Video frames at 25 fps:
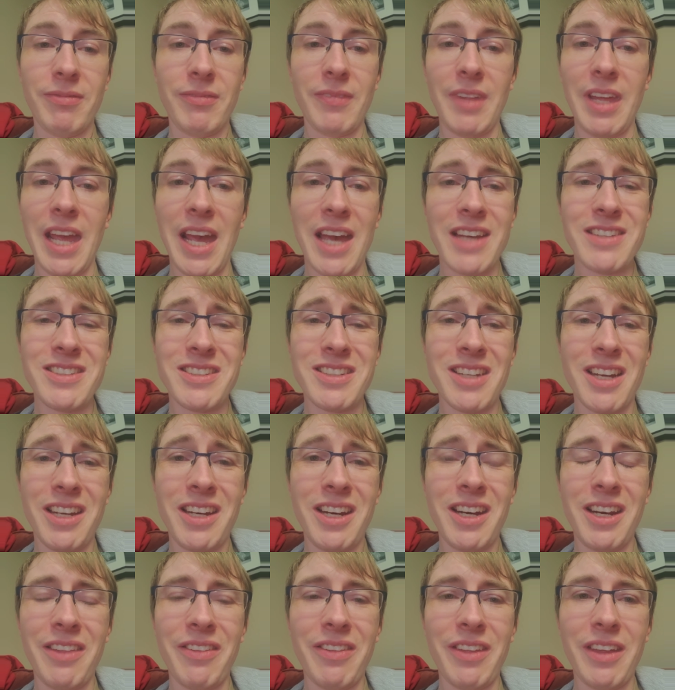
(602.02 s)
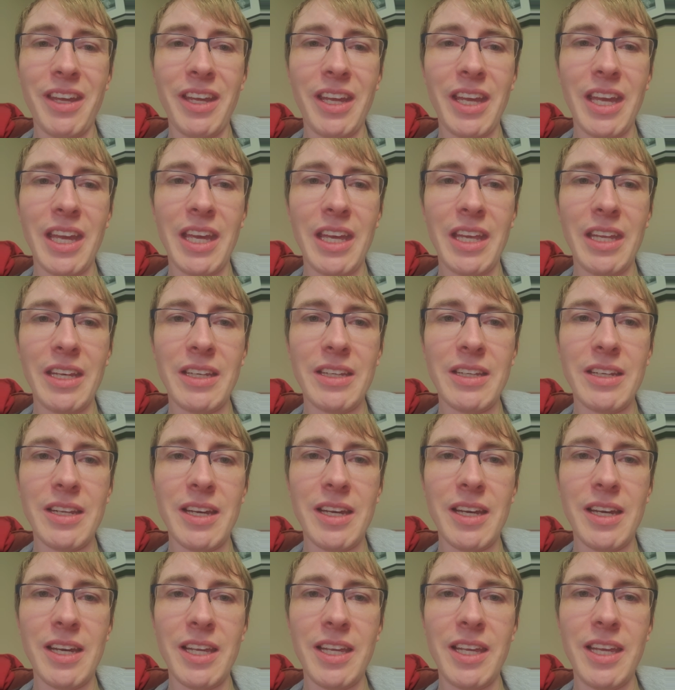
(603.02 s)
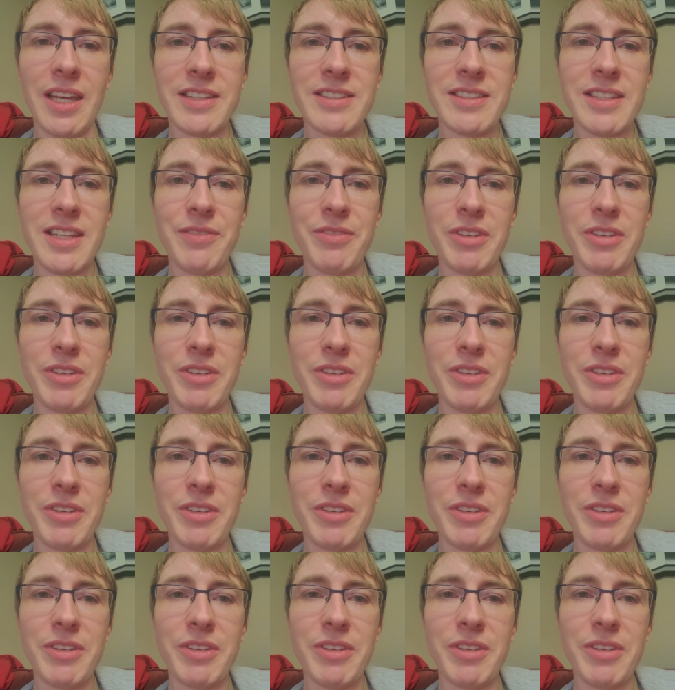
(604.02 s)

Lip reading: He hasn't done anything, and he hasn't